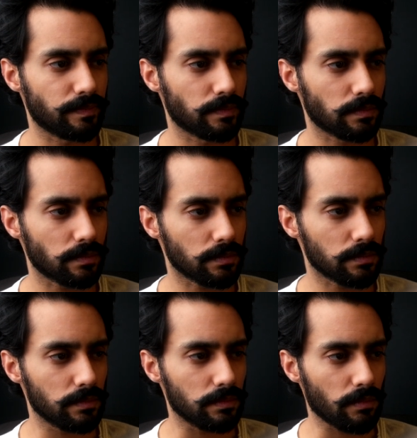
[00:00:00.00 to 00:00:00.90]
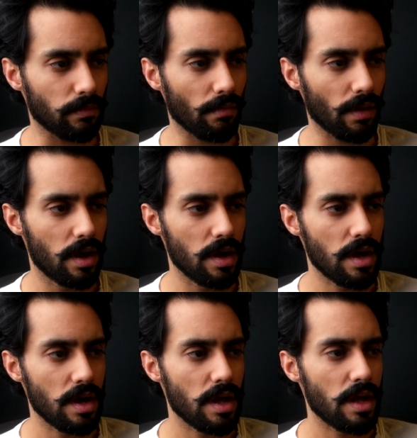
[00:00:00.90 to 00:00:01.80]

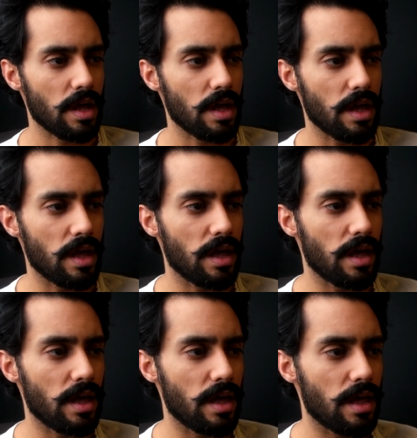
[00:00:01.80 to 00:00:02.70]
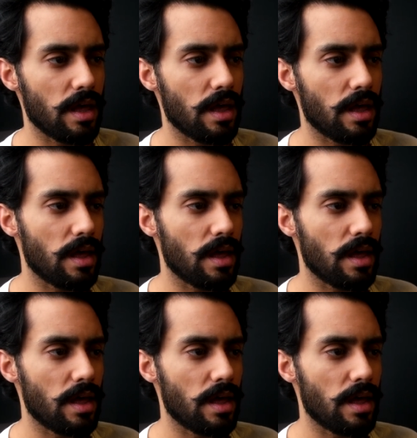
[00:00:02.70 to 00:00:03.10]
Nothing is said.